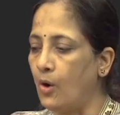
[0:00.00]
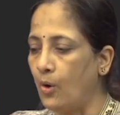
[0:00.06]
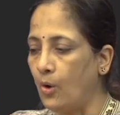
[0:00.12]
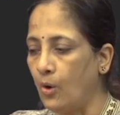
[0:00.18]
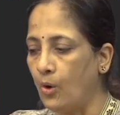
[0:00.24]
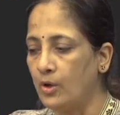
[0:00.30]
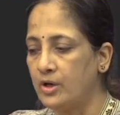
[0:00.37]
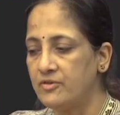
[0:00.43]

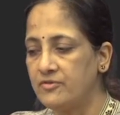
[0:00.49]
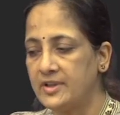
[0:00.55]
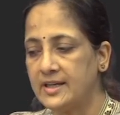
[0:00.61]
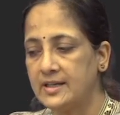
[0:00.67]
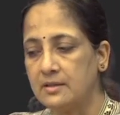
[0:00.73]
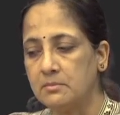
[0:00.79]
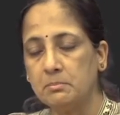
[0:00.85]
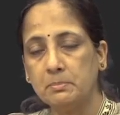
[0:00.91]
or if
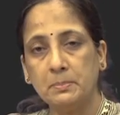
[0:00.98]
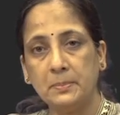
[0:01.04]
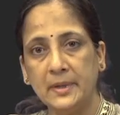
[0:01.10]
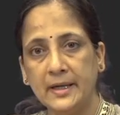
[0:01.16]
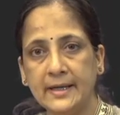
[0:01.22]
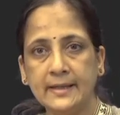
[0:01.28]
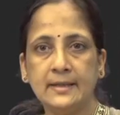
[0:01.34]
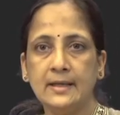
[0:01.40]
they
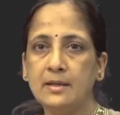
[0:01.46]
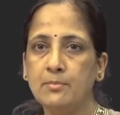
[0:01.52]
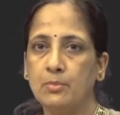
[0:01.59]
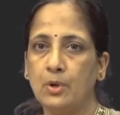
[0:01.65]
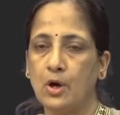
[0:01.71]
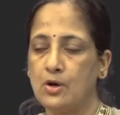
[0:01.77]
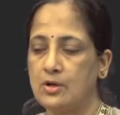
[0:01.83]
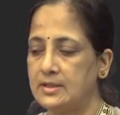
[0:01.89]
completely
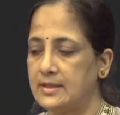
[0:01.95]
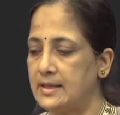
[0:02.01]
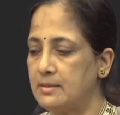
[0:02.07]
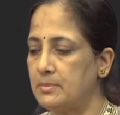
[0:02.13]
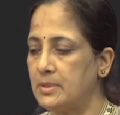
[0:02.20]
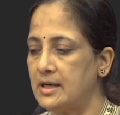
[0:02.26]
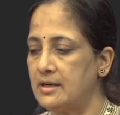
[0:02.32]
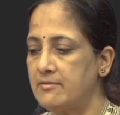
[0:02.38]
block
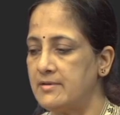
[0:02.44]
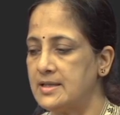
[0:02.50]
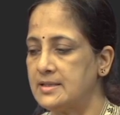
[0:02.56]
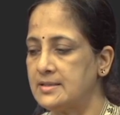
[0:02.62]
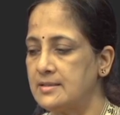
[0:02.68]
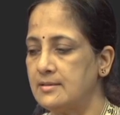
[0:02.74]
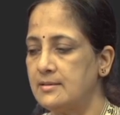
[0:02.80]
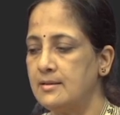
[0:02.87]
that blood
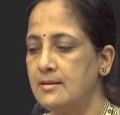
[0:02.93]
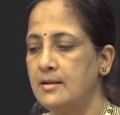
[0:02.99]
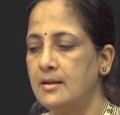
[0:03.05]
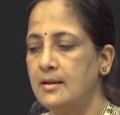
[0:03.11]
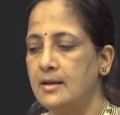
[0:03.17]
vessel,